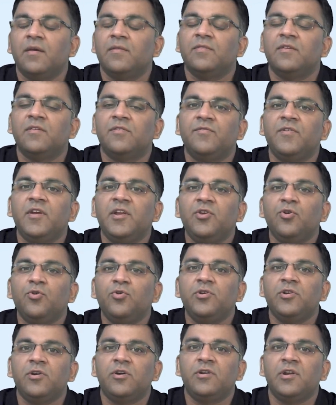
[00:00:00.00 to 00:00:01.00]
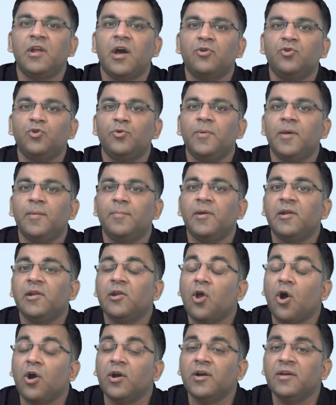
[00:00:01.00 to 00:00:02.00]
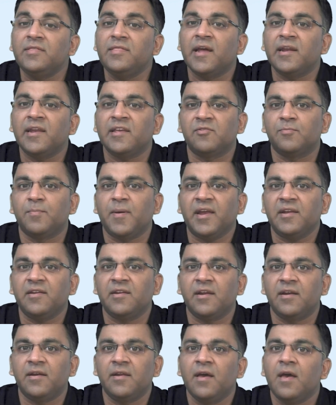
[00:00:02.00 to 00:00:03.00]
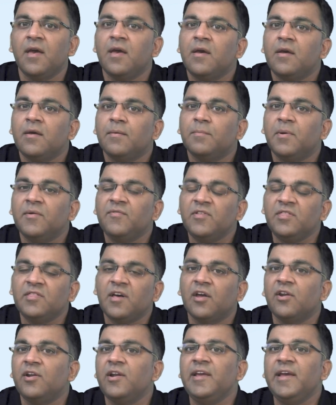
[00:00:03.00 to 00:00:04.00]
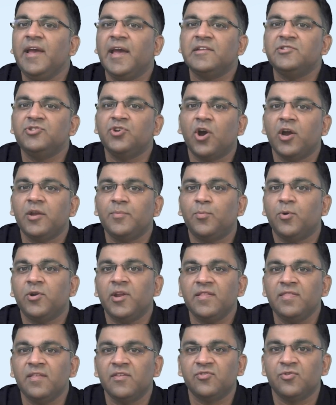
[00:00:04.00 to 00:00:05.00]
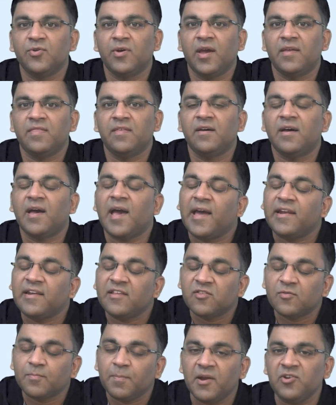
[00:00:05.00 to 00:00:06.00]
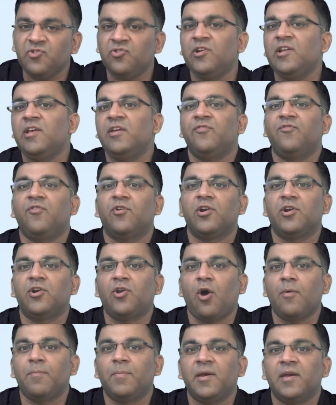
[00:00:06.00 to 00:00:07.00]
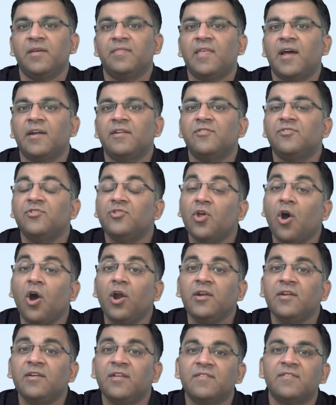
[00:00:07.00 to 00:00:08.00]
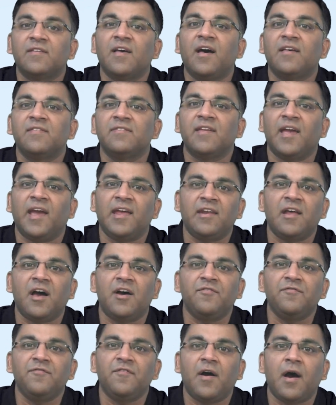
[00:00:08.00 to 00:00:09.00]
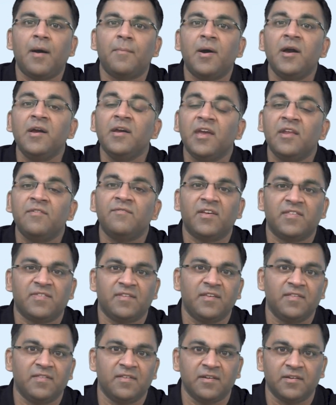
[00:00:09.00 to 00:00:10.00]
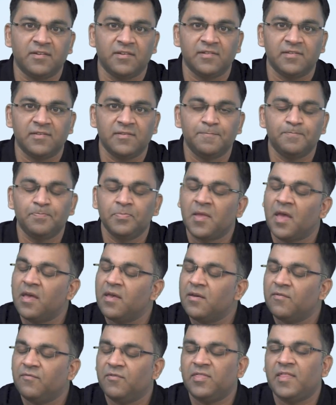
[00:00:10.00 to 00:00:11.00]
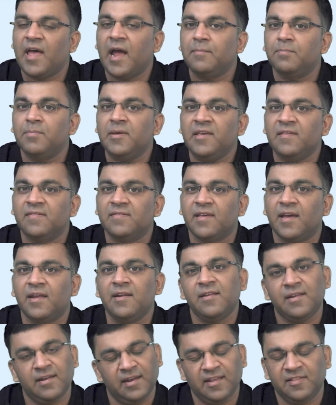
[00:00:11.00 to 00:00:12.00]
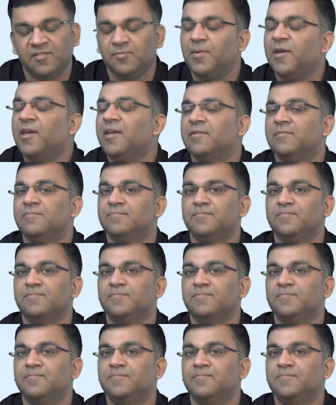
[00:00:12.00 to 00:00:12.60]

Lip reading: This video turned out to be a bit longer than expected, but we thoroughly enjoyed putting this together, and especially for a topic that is not discussed enough among investing circles. With that being said, let's begin.